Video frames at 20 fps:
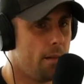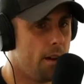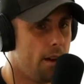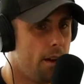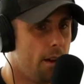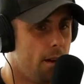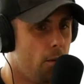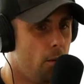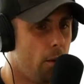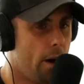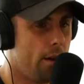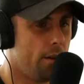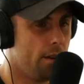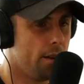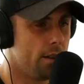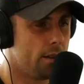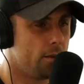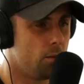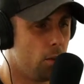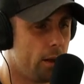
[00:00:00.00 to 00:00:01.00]

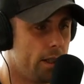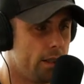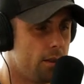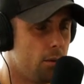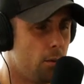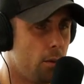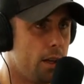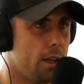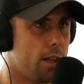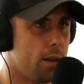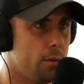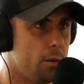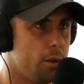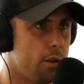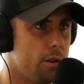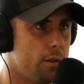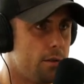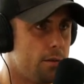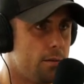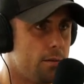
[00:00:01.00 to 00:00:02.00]
Whereas week to week,
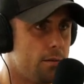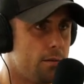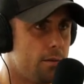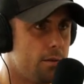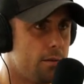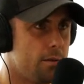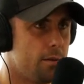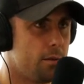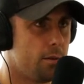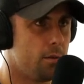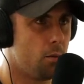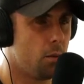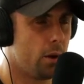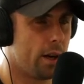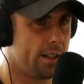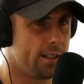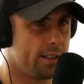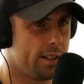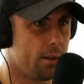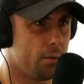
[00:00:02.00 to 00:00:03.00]
what I
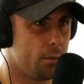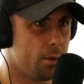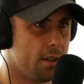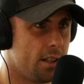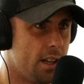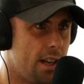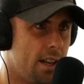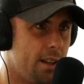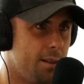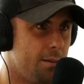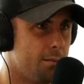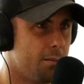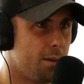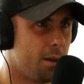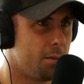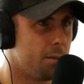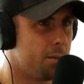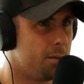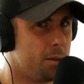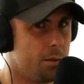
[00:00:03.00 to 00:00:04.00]
said was an 8
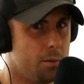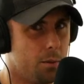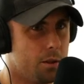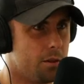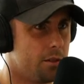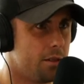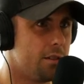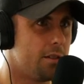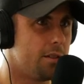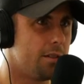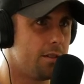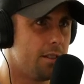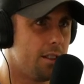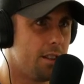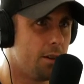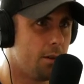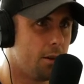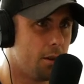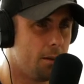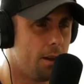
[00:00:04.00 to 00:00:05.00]
probably wasn't. You
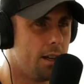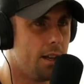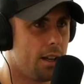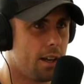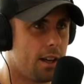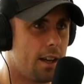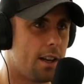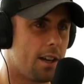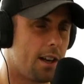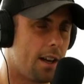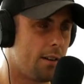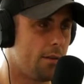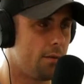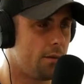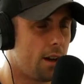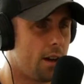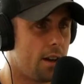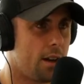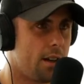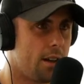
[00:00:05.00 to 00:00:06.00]
know what I mean? It kind of,
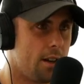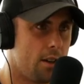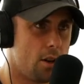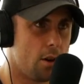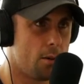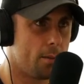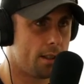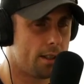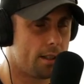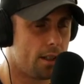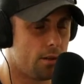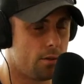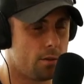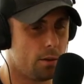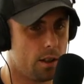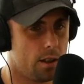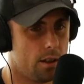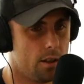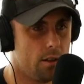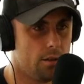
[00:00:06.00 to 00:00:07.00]
I didn't know myself
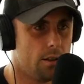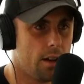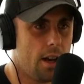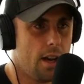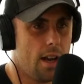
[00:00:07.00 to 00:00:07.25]
well enough.